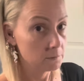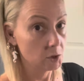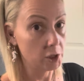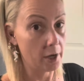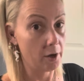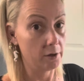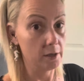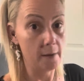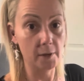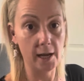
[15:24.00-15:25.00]
So
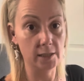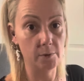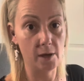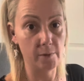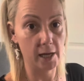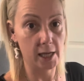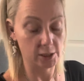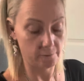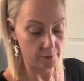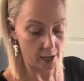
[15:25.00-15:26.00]
I'm going to have to be on
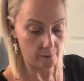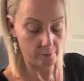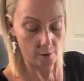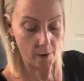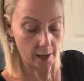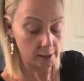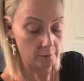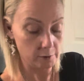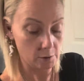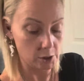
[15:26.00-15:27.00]
medication for that for a while,
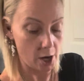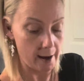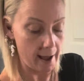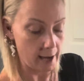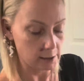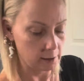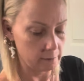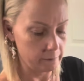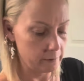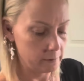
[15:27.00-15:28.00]
even though it's not
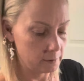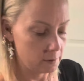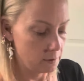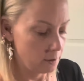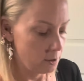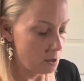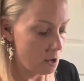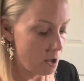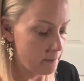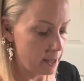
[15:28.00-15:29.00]
active
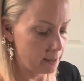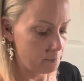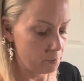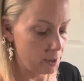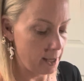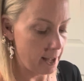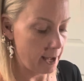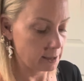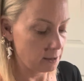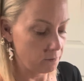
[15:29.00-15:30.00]
um, it can be
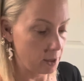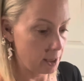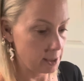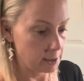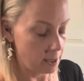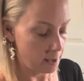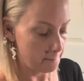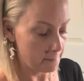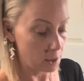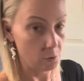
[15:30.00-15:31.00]
active at any
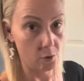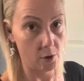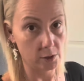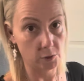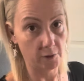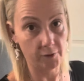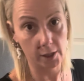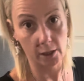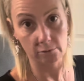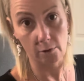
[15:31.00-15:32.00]
time. And who knows with the
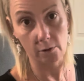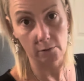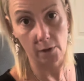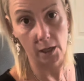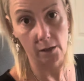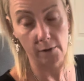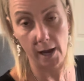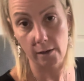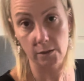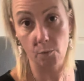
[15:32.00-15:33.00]
fucking corona running
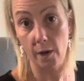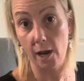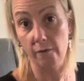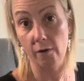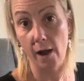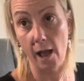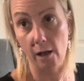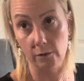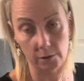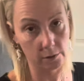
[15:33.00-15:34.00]
around and whatever
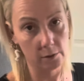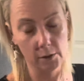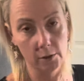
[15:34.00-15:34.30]
else.